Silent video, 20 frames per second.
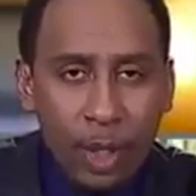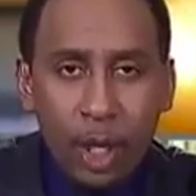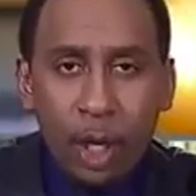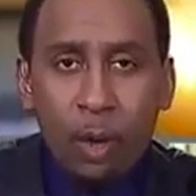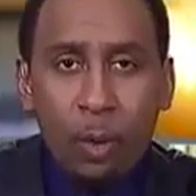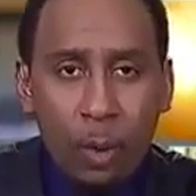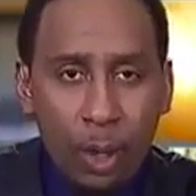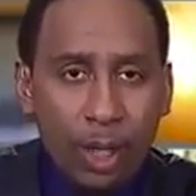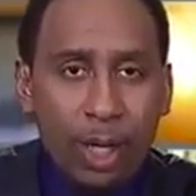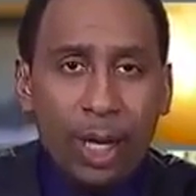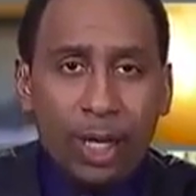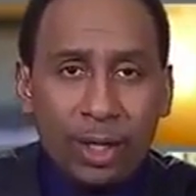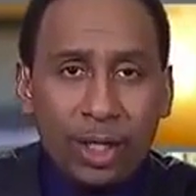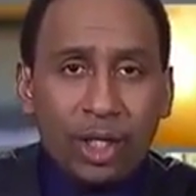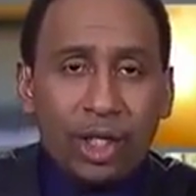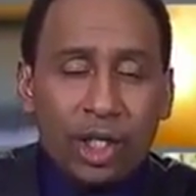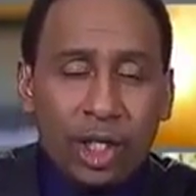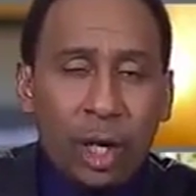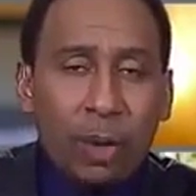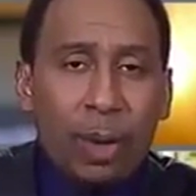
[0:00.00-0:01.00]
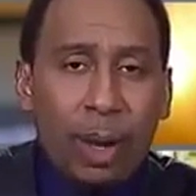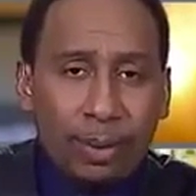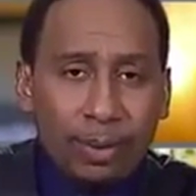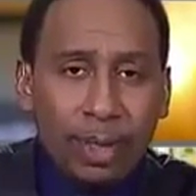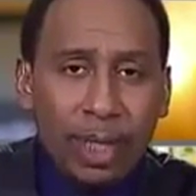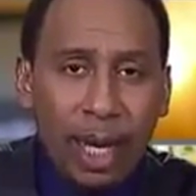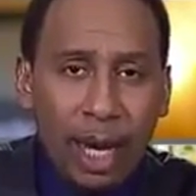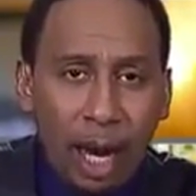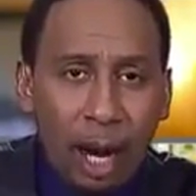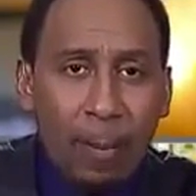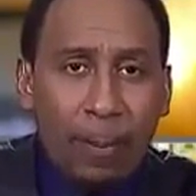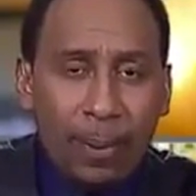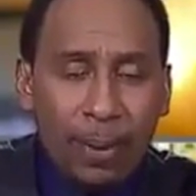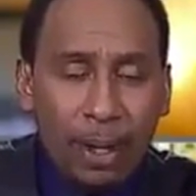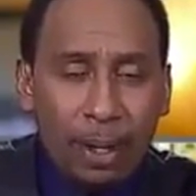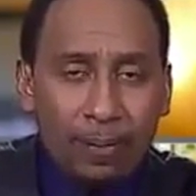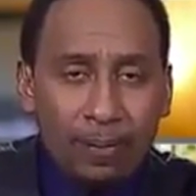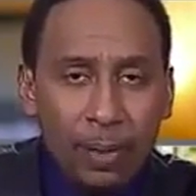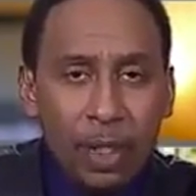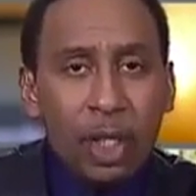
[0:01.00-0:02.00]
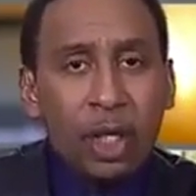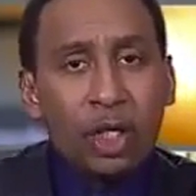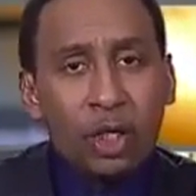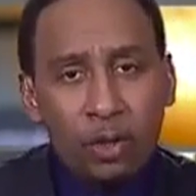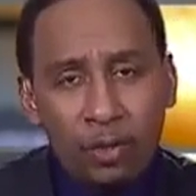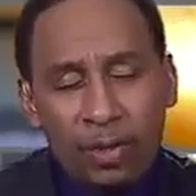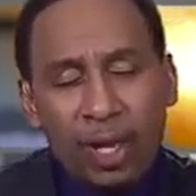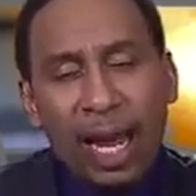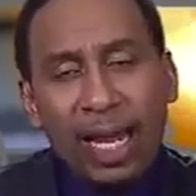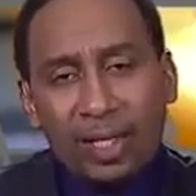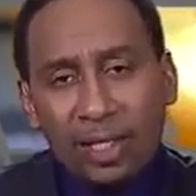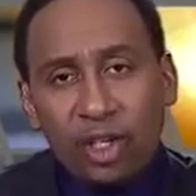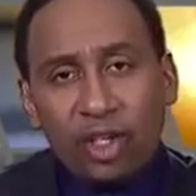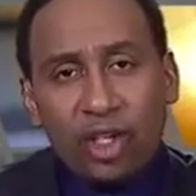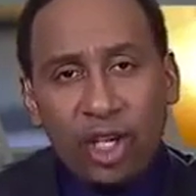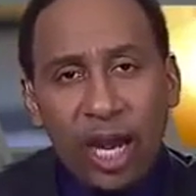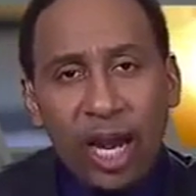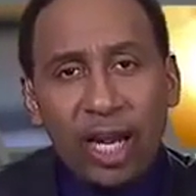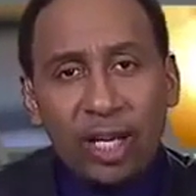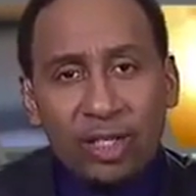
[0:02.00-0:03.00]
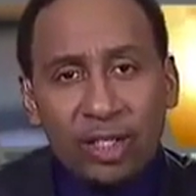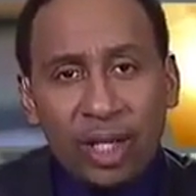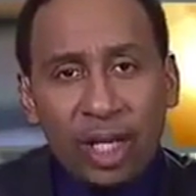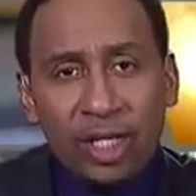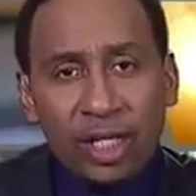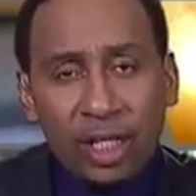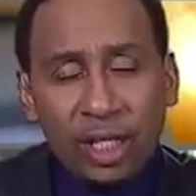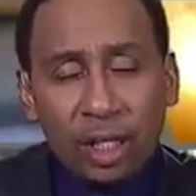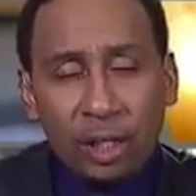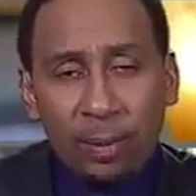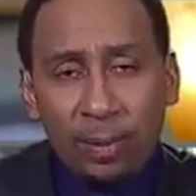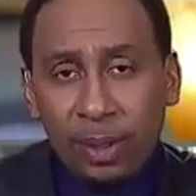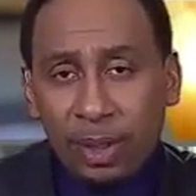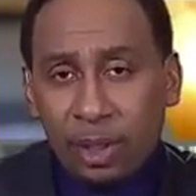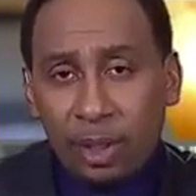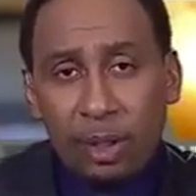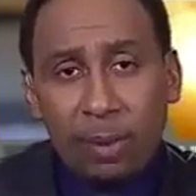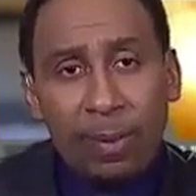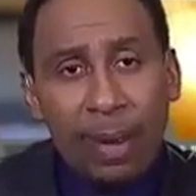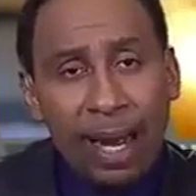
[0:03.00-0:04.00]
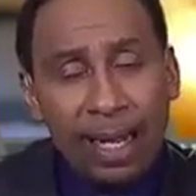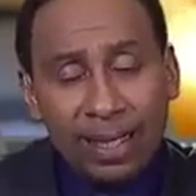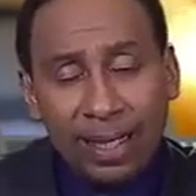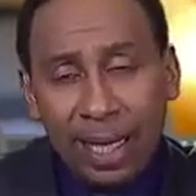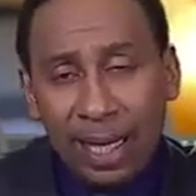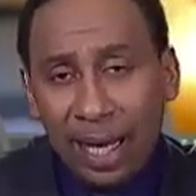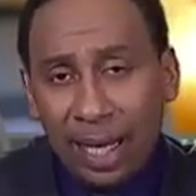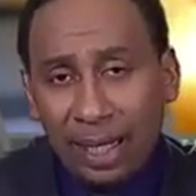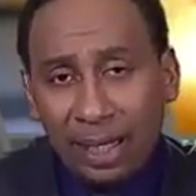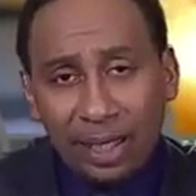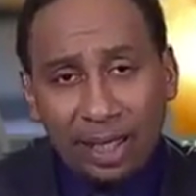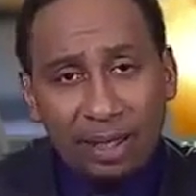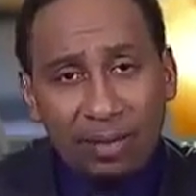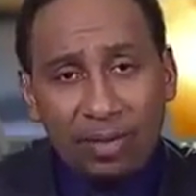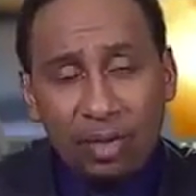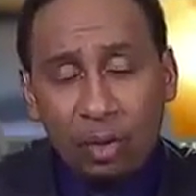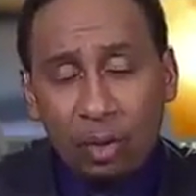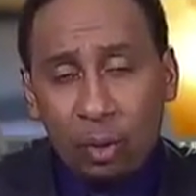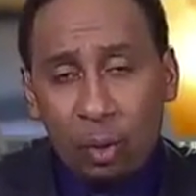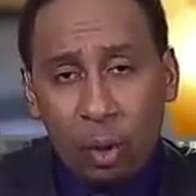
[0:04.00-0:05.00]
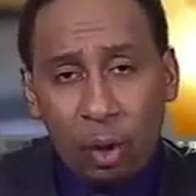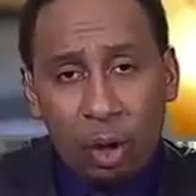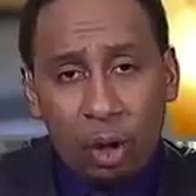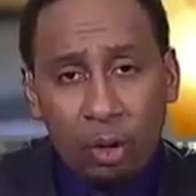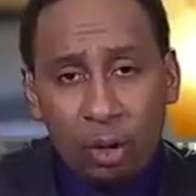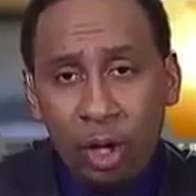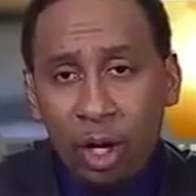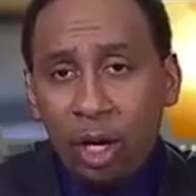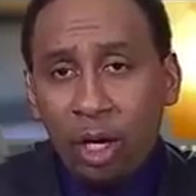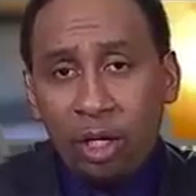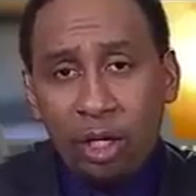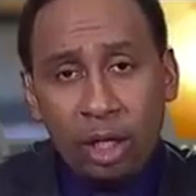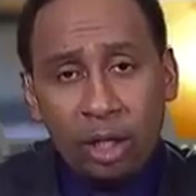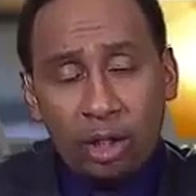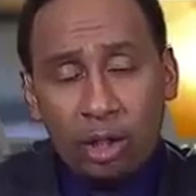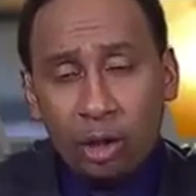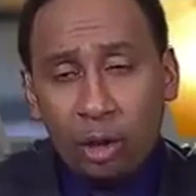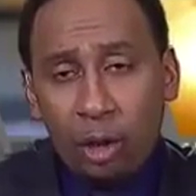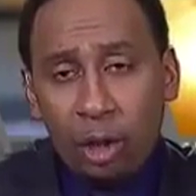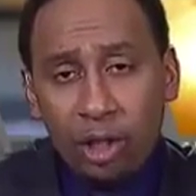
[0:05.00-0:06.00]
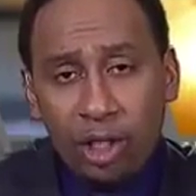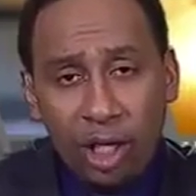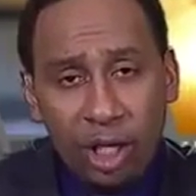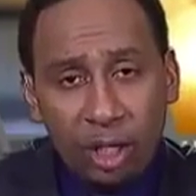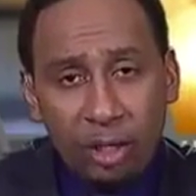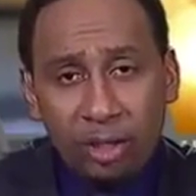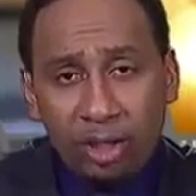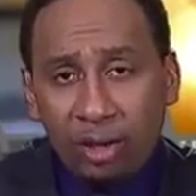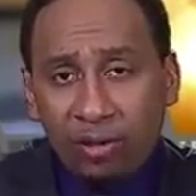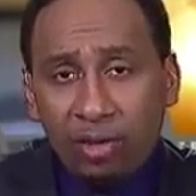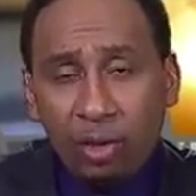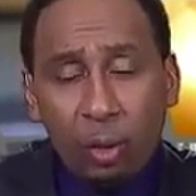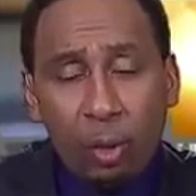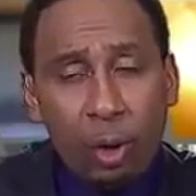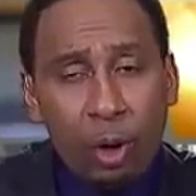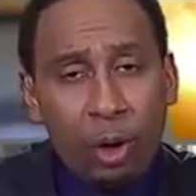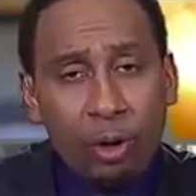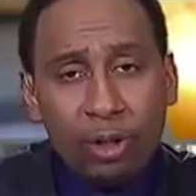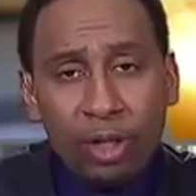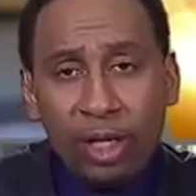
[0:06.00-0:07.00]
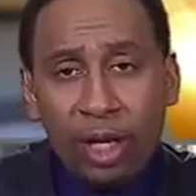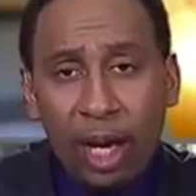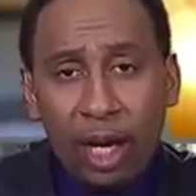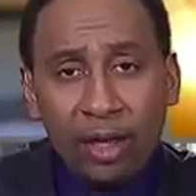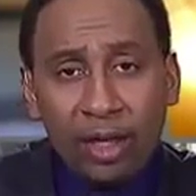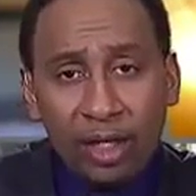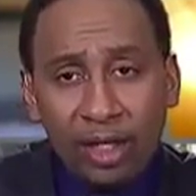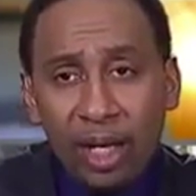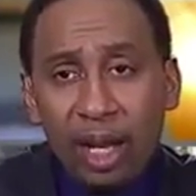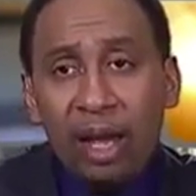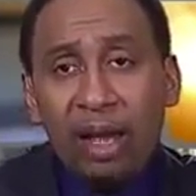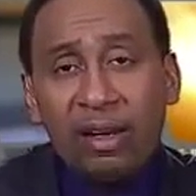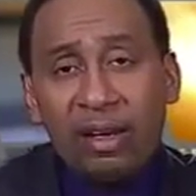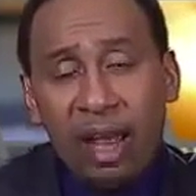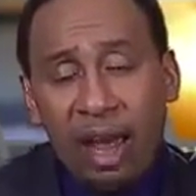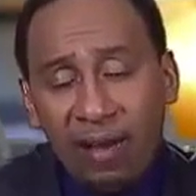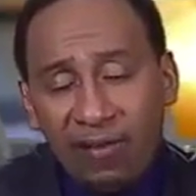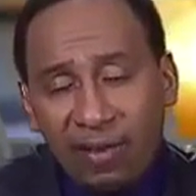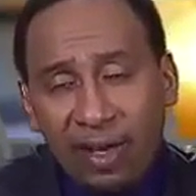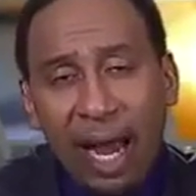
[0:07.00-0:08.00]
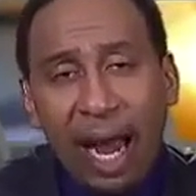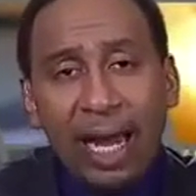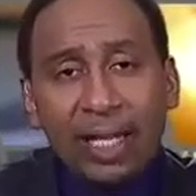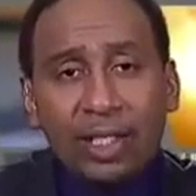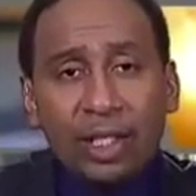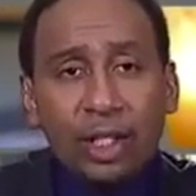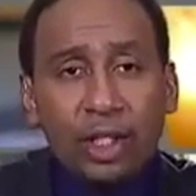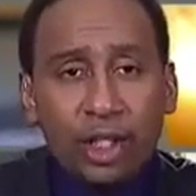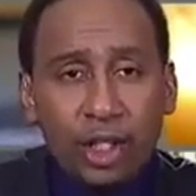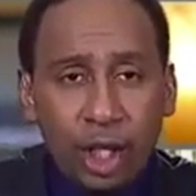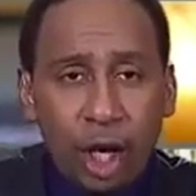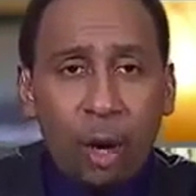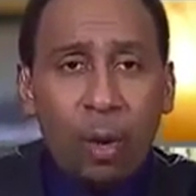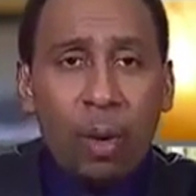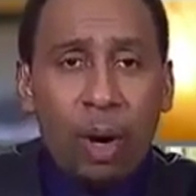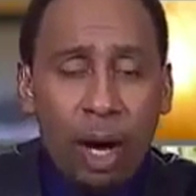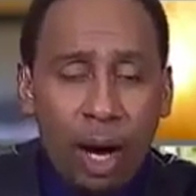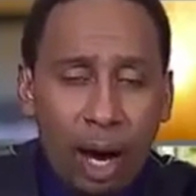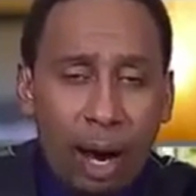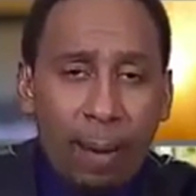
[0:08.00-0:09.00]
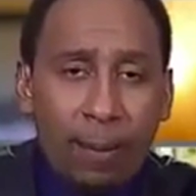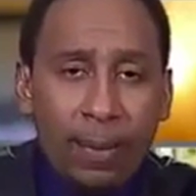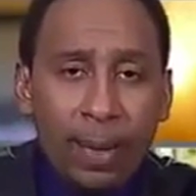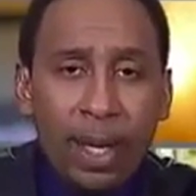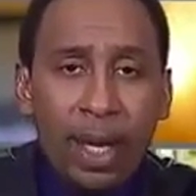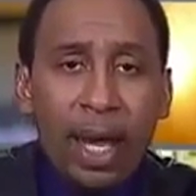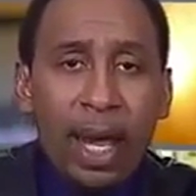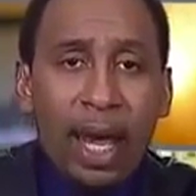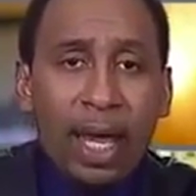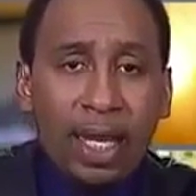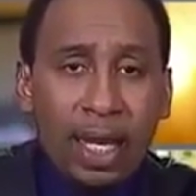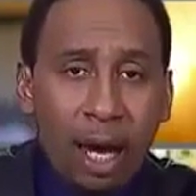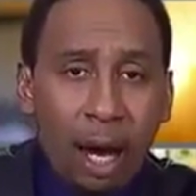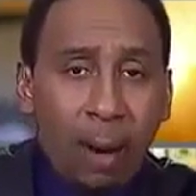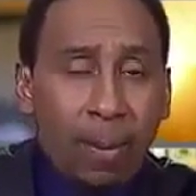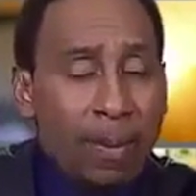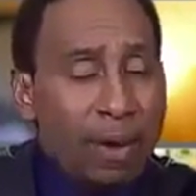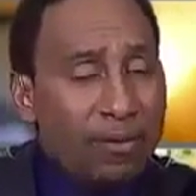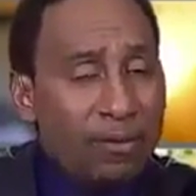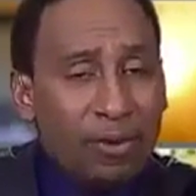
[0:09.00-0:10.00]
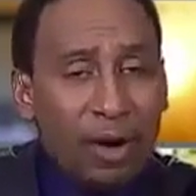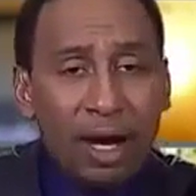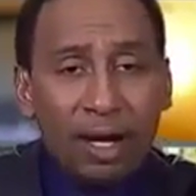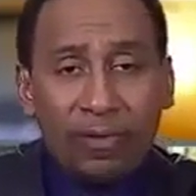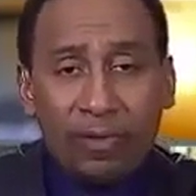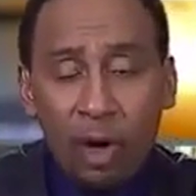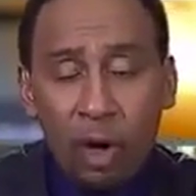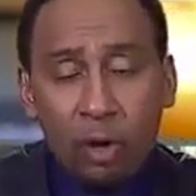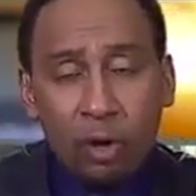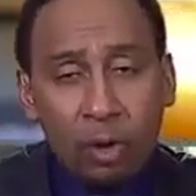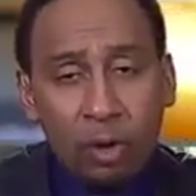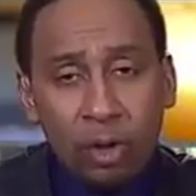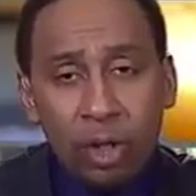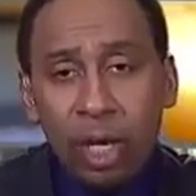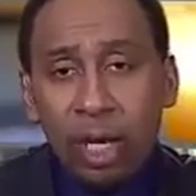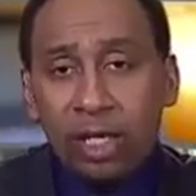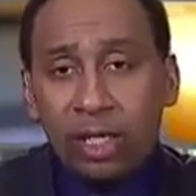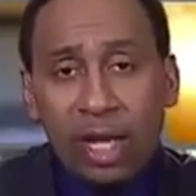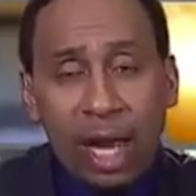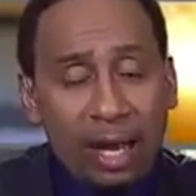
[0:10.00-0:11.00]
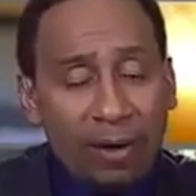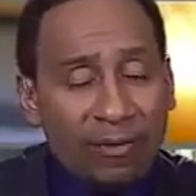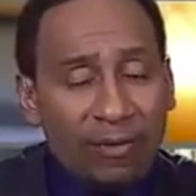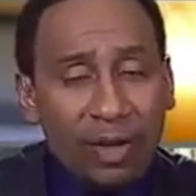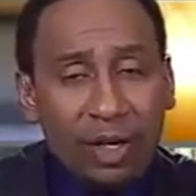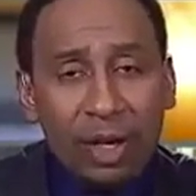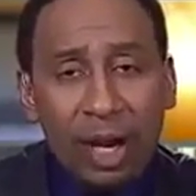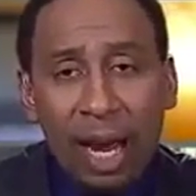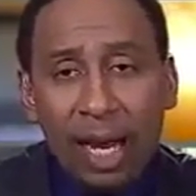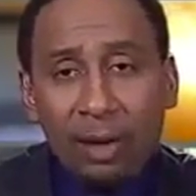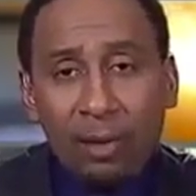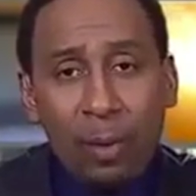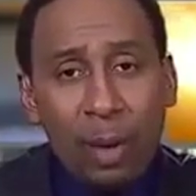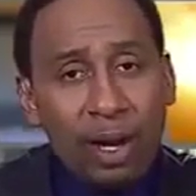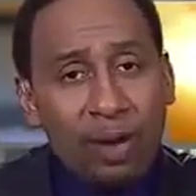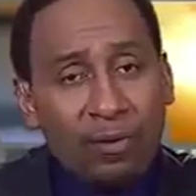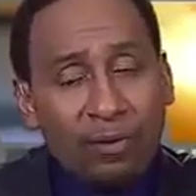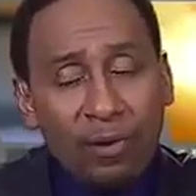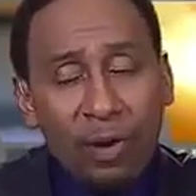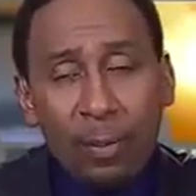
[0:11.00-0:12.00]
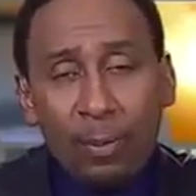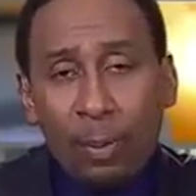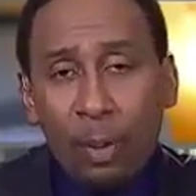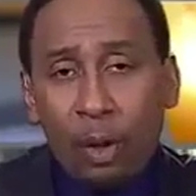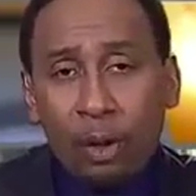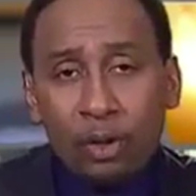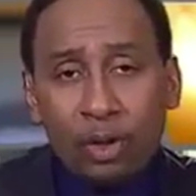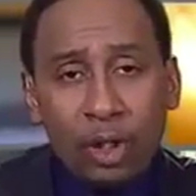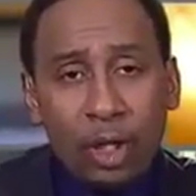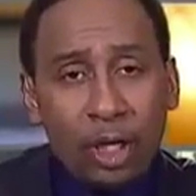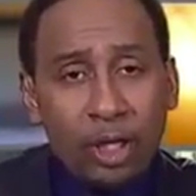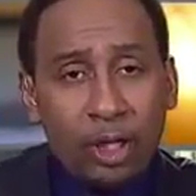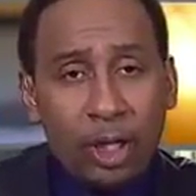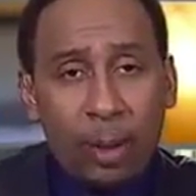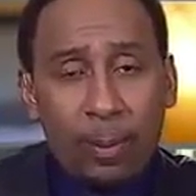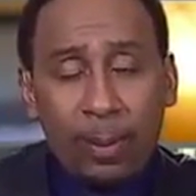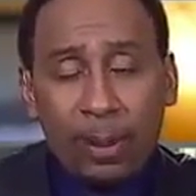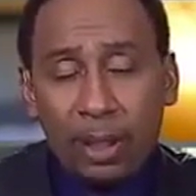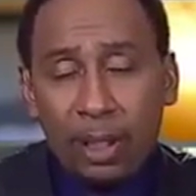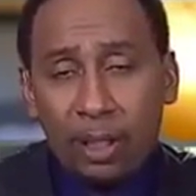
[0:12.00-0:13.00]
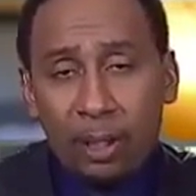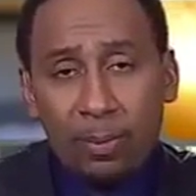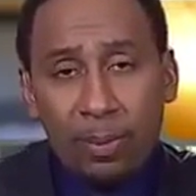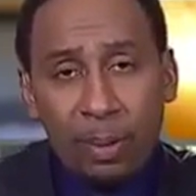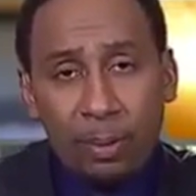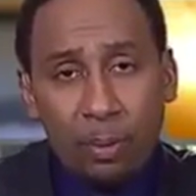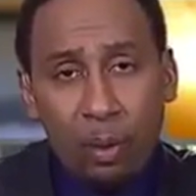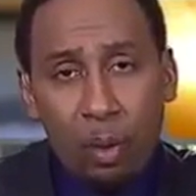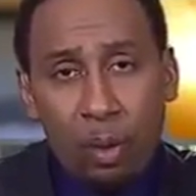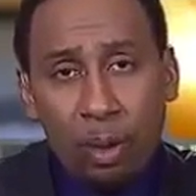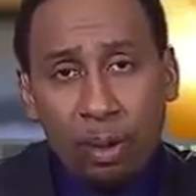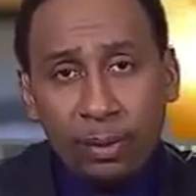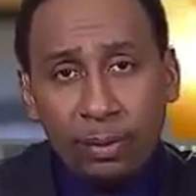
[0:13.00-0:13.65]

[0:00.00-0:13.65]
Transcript: Yeah. When others show up to help him, you've got to change things a little bit. So the Monte Ellis of the world, the George Hills of the world, and others, they've got to show up and help. And Frank Vogel has got to figure out a way to free Paul George up a little bit more.